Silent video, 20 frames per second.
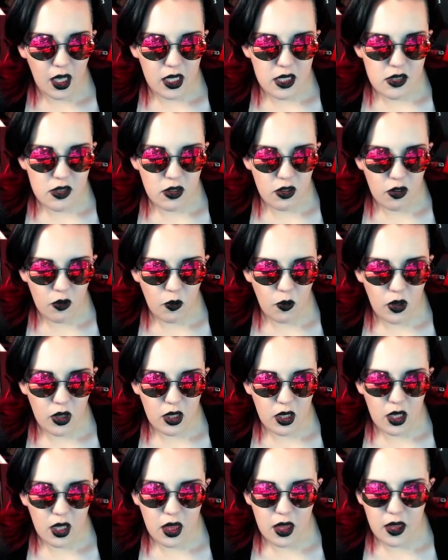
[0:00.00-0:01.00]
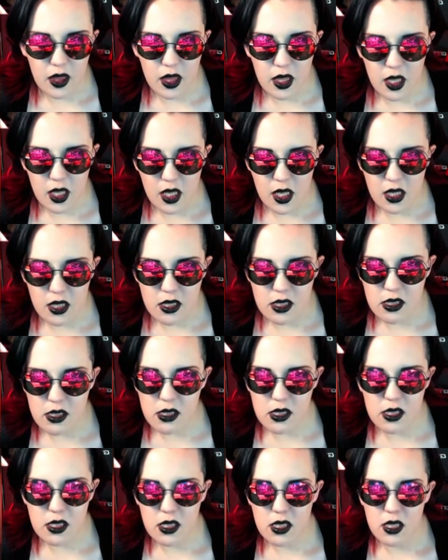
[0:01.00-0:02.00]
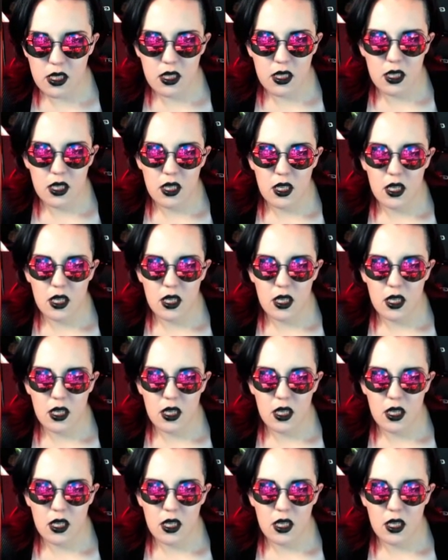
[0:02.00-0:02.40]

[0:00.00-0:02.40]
and started working on this,